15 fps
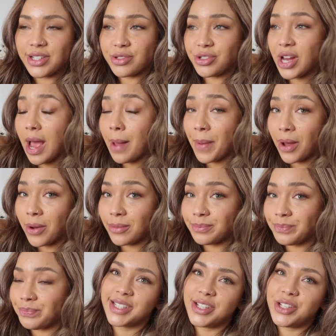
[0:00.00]
chat
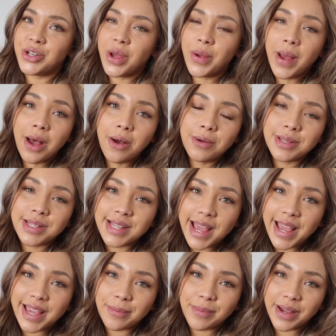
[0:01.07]
about. Because you know how I was
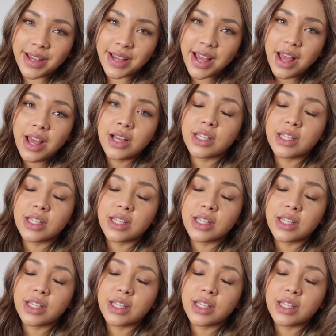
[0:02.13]
saying in